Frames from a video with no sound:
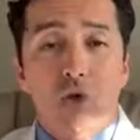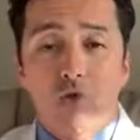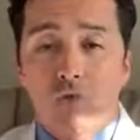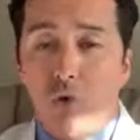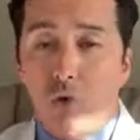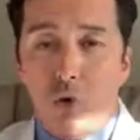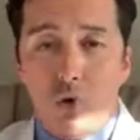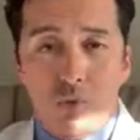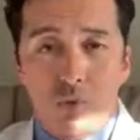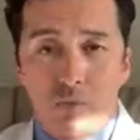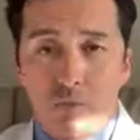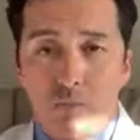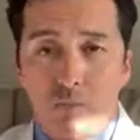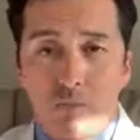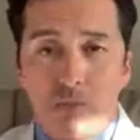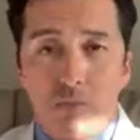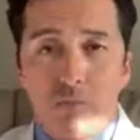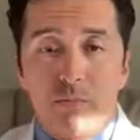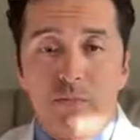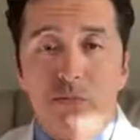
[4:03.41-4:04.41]
of cold
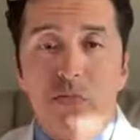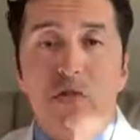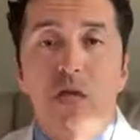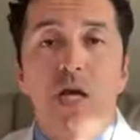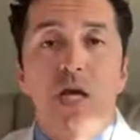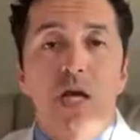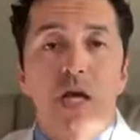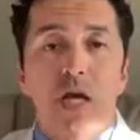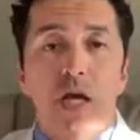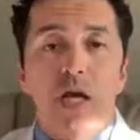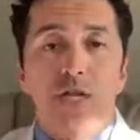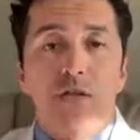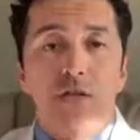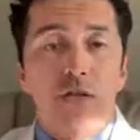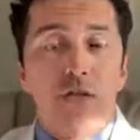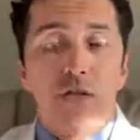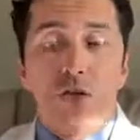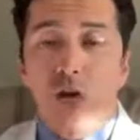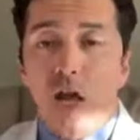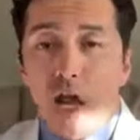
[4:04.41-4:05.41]
symptoms,
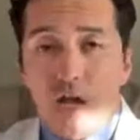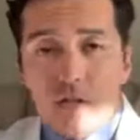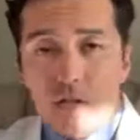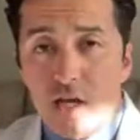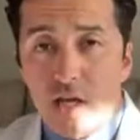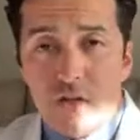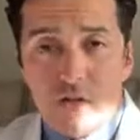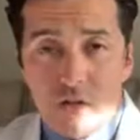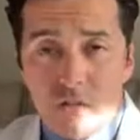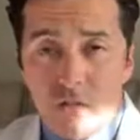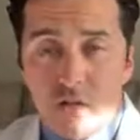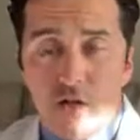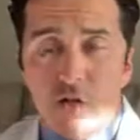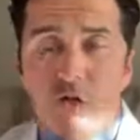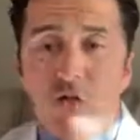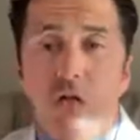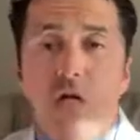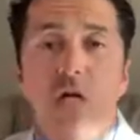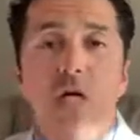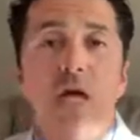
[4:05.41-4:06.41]
you don't have to have a
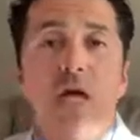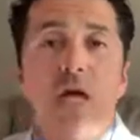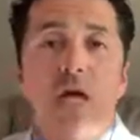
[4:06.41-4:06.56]
fever.